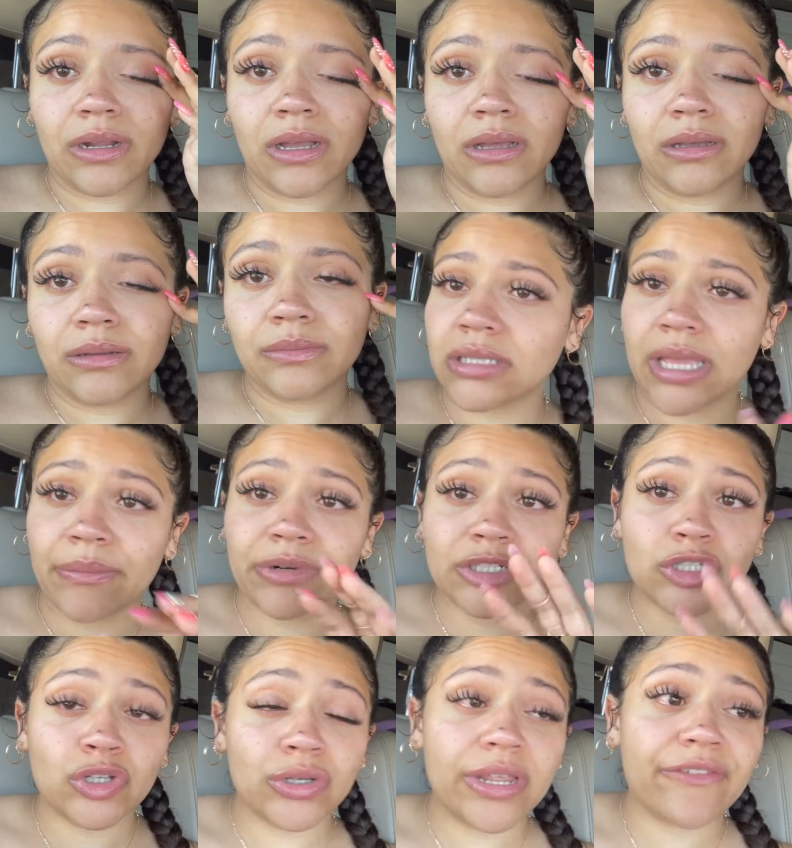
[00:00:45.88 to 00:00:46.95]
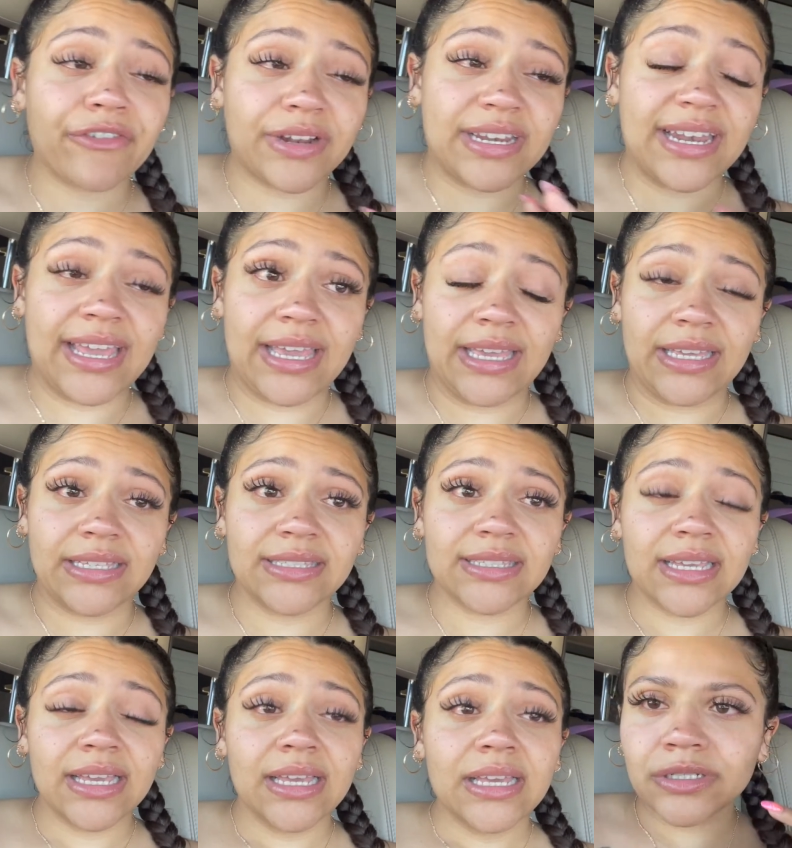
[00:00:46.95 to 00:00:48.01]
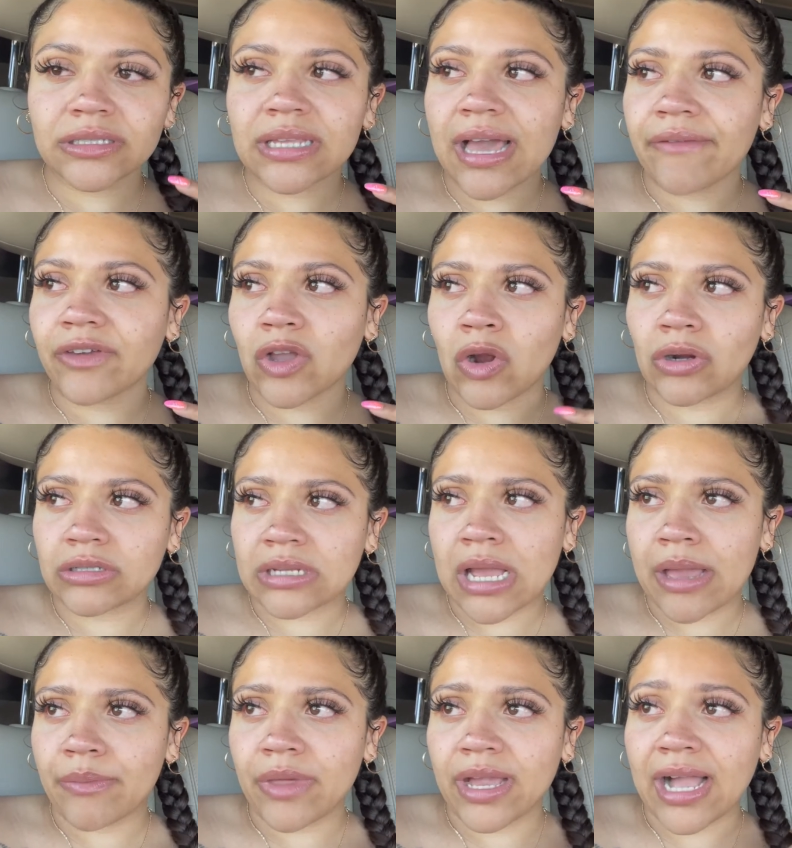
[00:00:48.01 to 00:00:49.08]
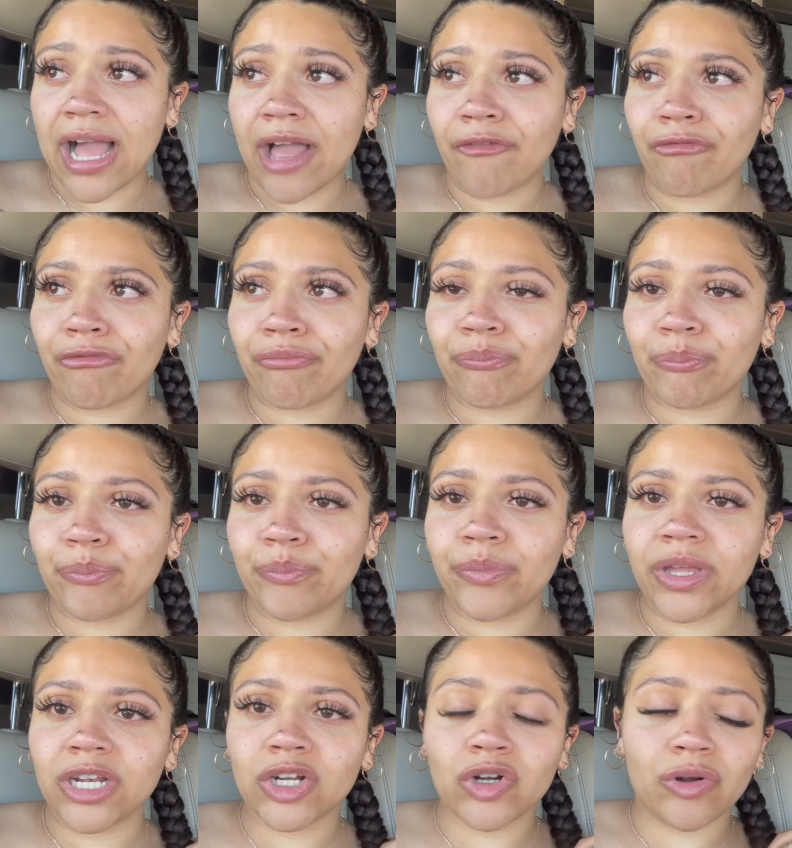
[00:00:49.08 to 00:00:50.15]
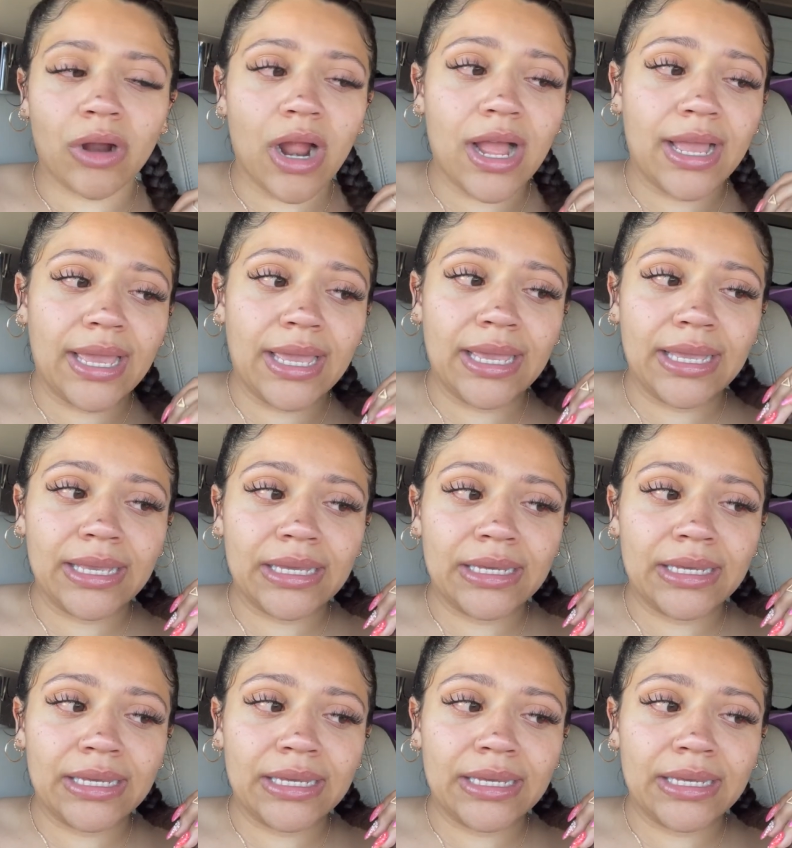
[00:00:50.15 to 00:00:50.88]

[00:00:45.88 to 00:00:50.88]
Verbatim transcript: uh, they were two different days. Just having a hard time. Like I've been crying